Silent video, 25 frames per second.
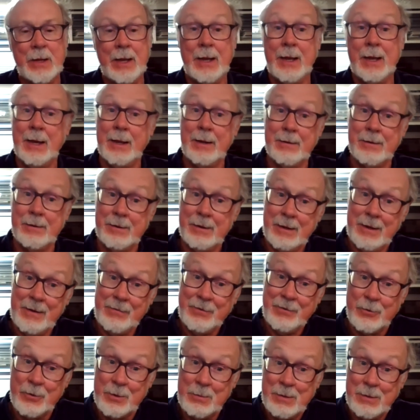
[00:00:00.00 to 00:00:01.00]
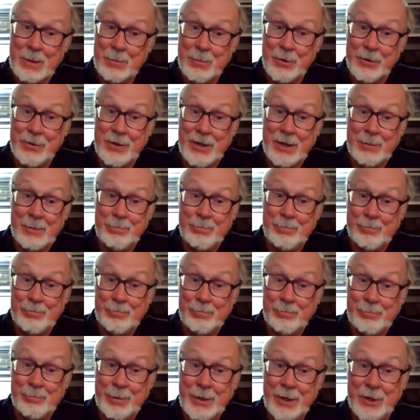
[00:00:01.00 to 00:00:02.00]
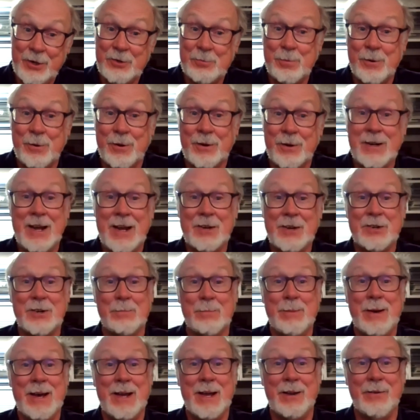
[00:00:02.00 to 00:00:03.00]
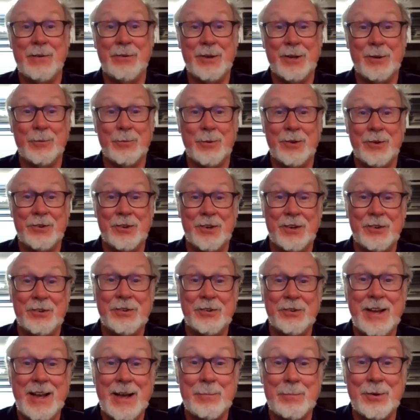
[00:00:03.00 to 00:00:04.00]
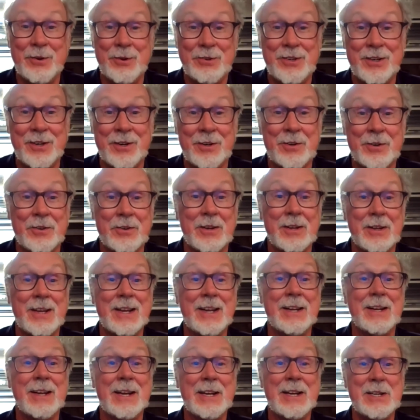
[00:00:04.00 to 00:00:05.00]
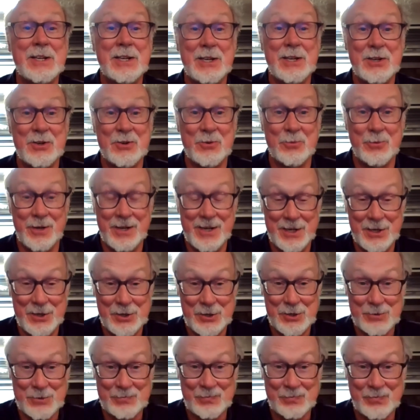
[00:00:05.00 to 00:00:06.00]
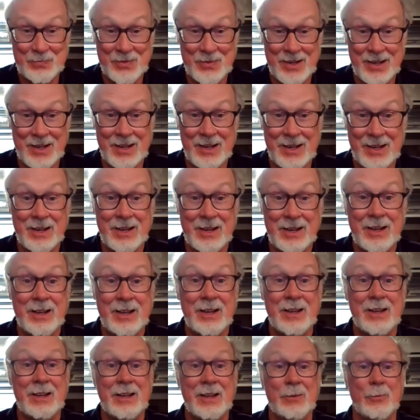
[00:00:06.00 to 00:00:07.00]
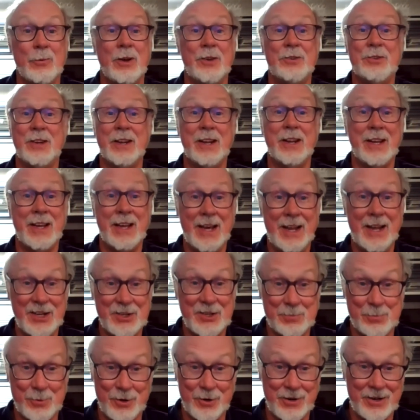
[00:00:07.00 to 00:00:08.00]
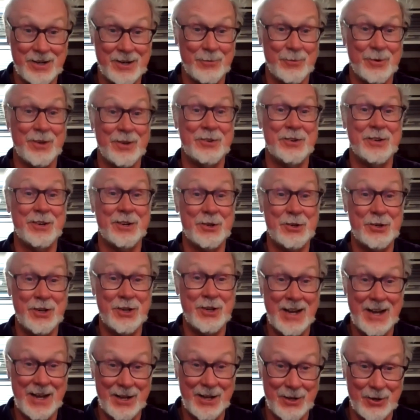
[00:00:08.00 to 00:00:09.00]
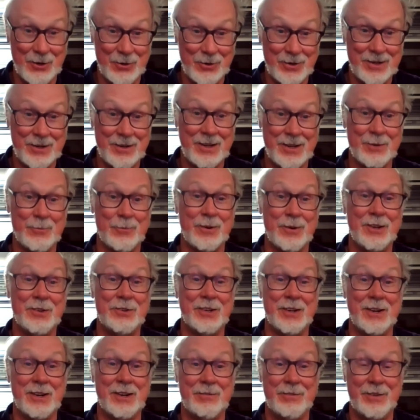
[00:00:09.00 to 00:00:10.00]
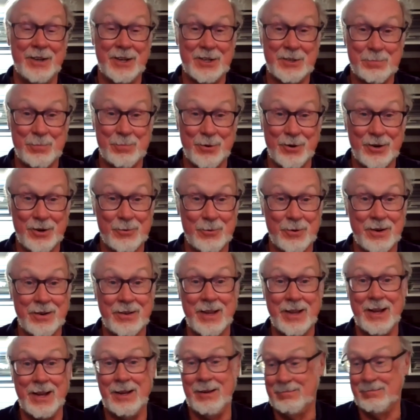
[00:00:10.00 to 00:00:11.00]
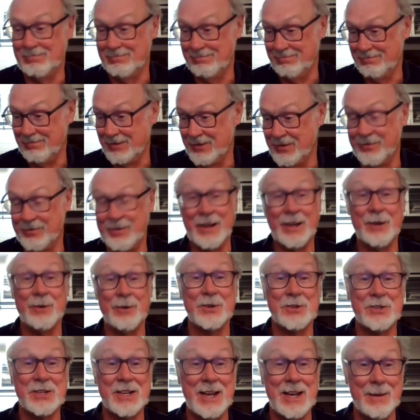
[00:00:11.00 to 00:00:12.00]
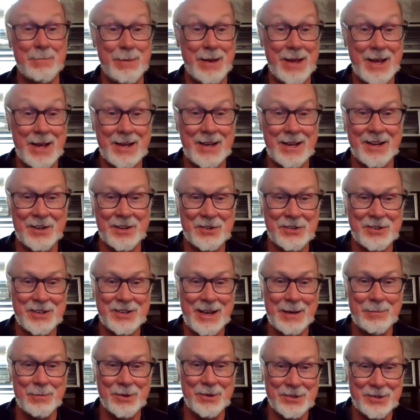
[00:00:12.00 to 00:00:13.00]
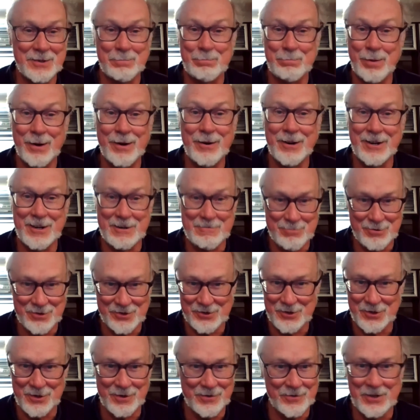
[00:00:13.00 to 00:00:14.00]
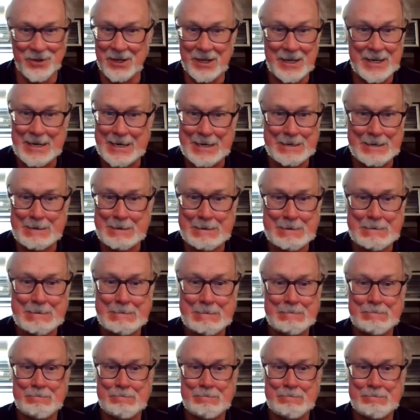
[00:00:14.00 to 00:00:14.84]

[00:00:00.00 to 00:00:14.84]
And you have to remember that Petersburg National Battlefield wasn't established until the late 1920s. It wasn't a Gettysburg, it wasn't a Shiloh, it wasn't a Vicksburg where the veterans came back and established a park and preserved the land.